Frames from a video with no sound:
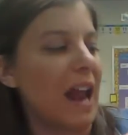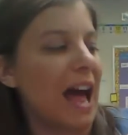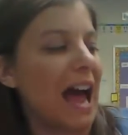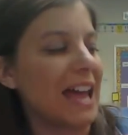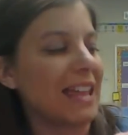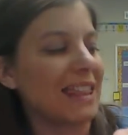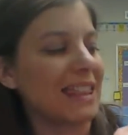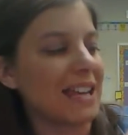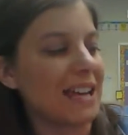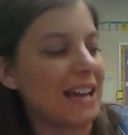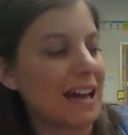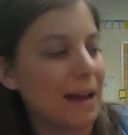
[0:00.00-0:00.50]
I
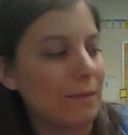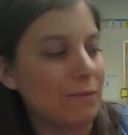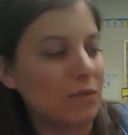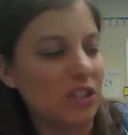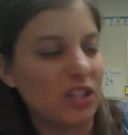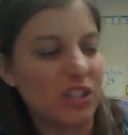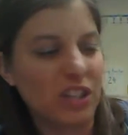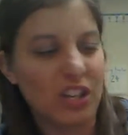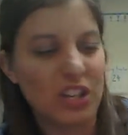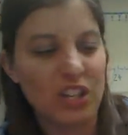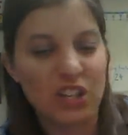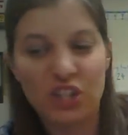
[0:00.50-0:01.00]
think I'm
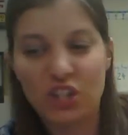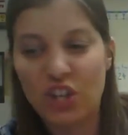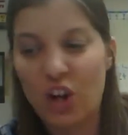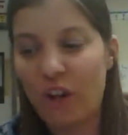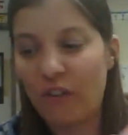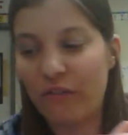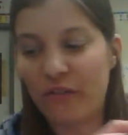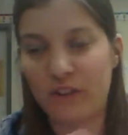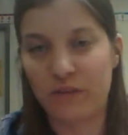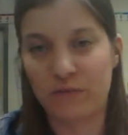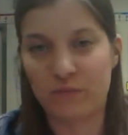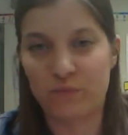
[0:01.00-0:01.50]
just going to
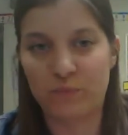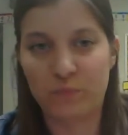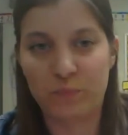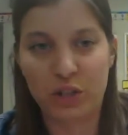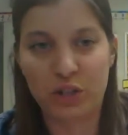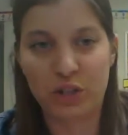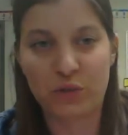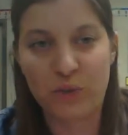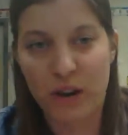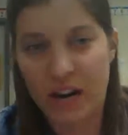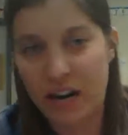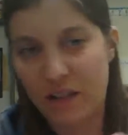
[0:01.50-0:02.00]
solve it
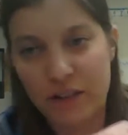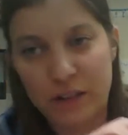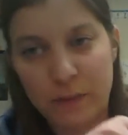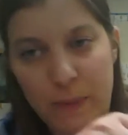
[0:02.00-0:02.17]
just right on this